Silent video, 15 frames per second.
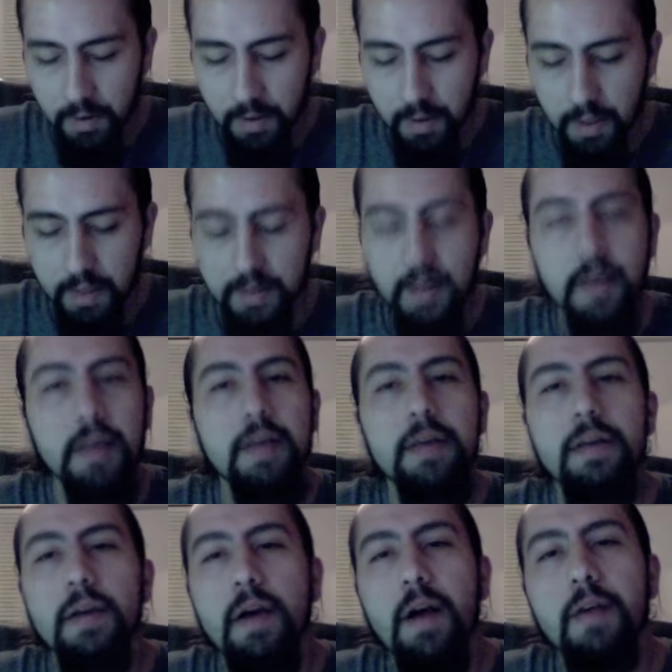And
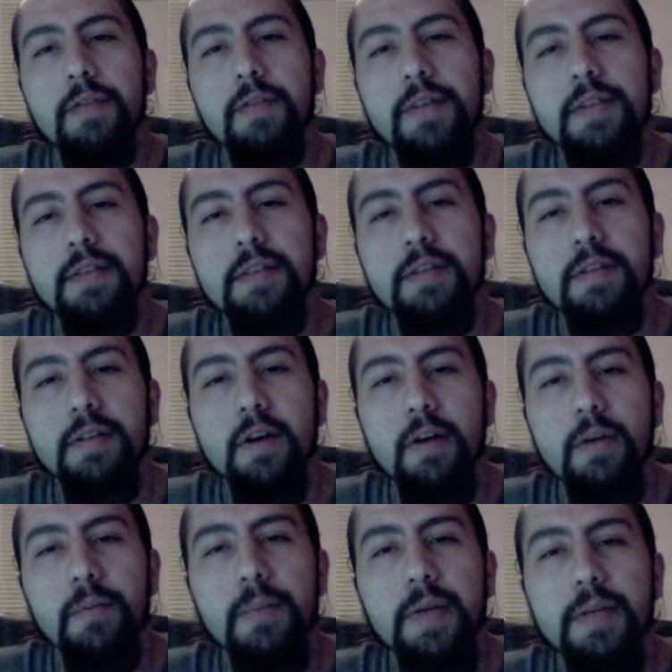they obviously are
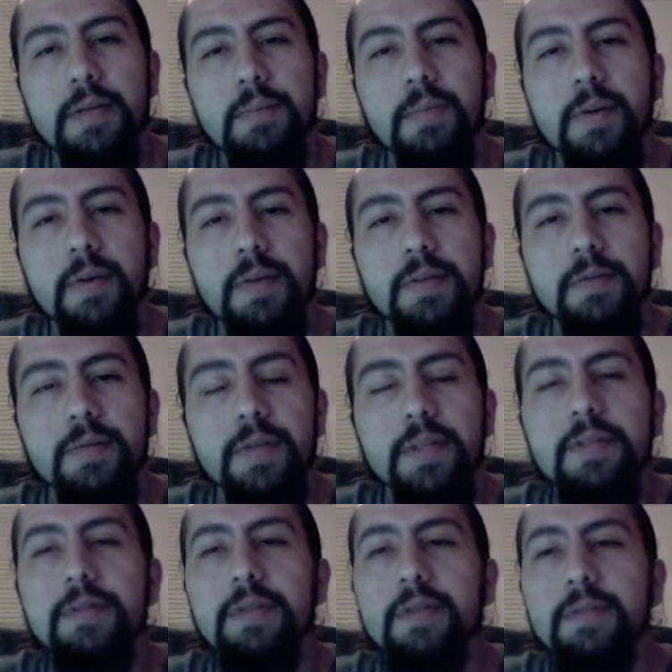best buddies with
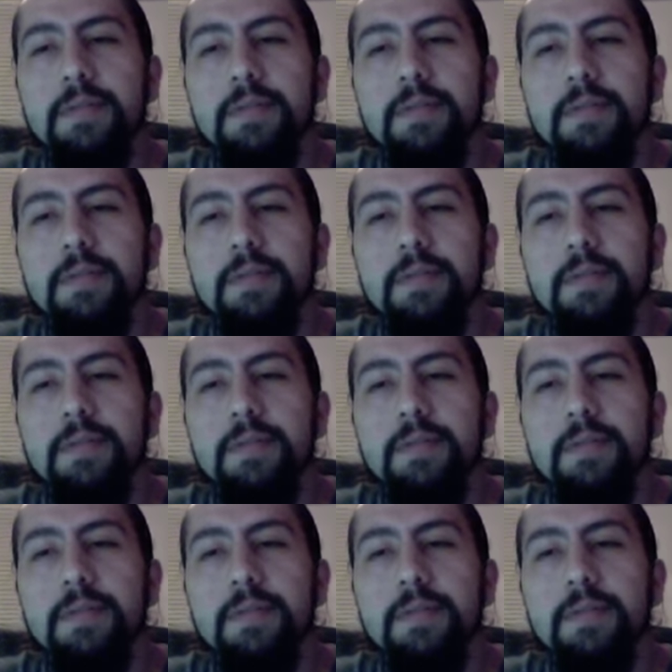Israel.